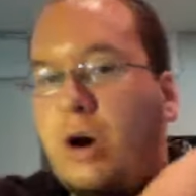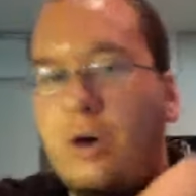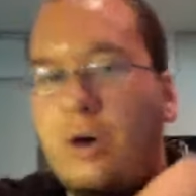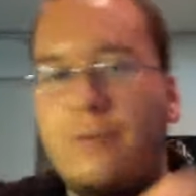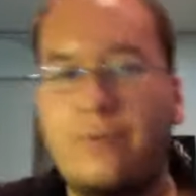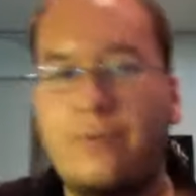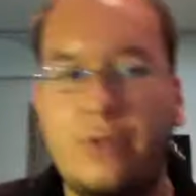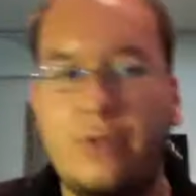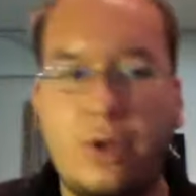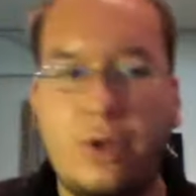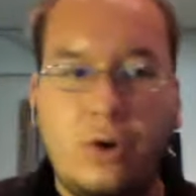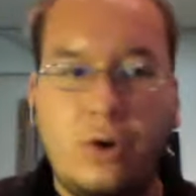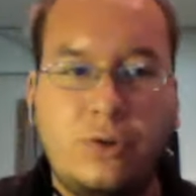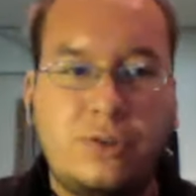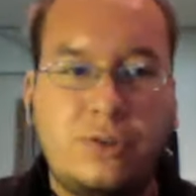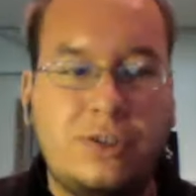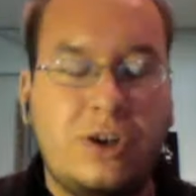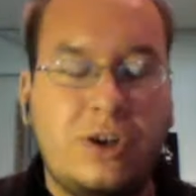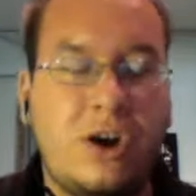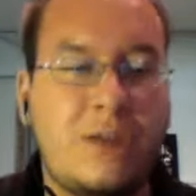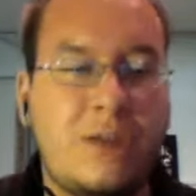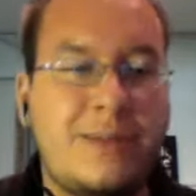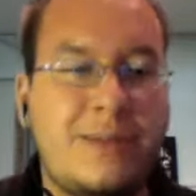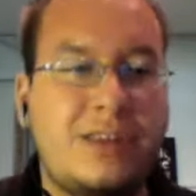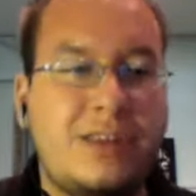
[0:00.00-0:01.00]
tomorrow for
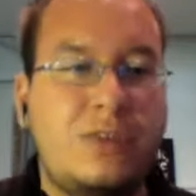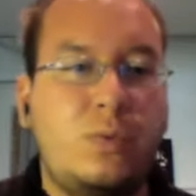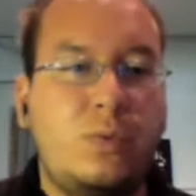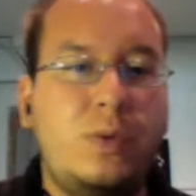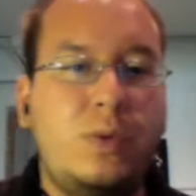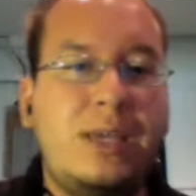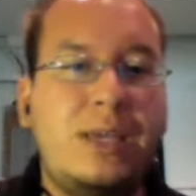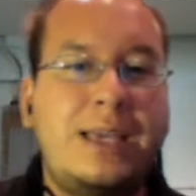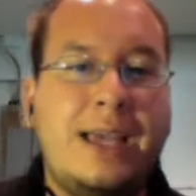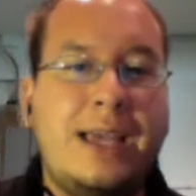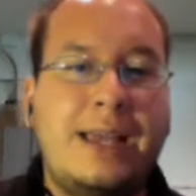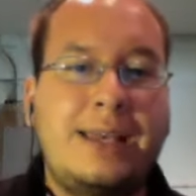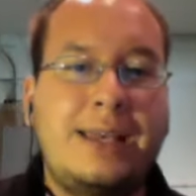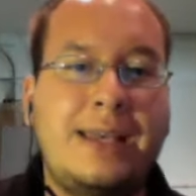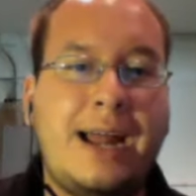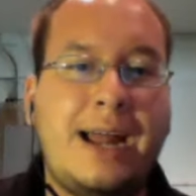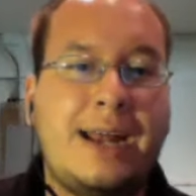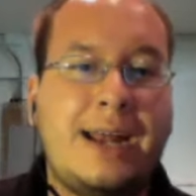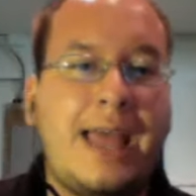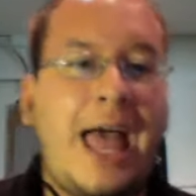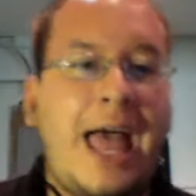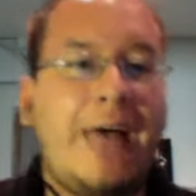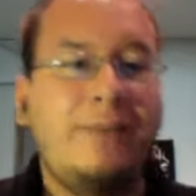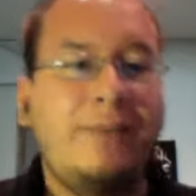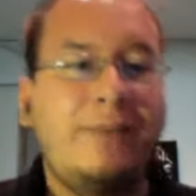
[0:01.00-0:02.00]
those. Sorry about the
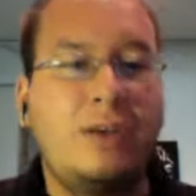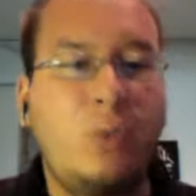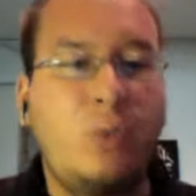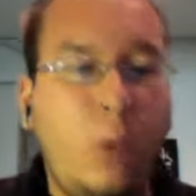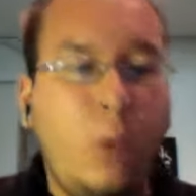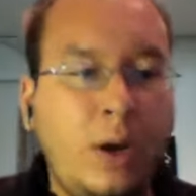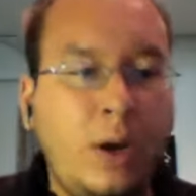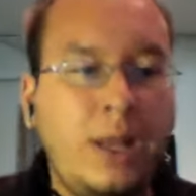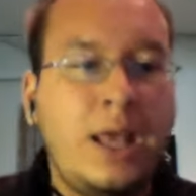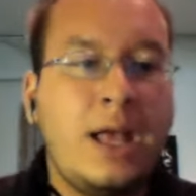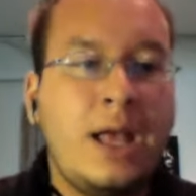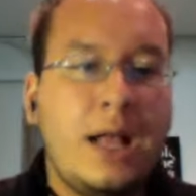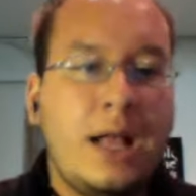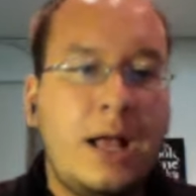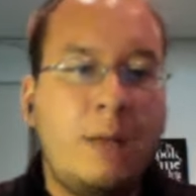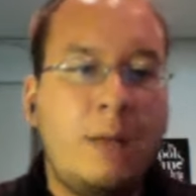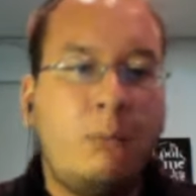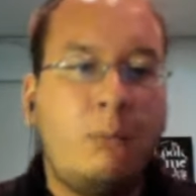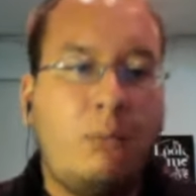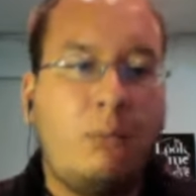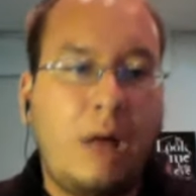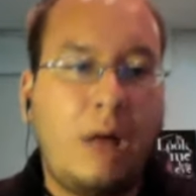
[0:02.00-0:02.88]
weekend not having one.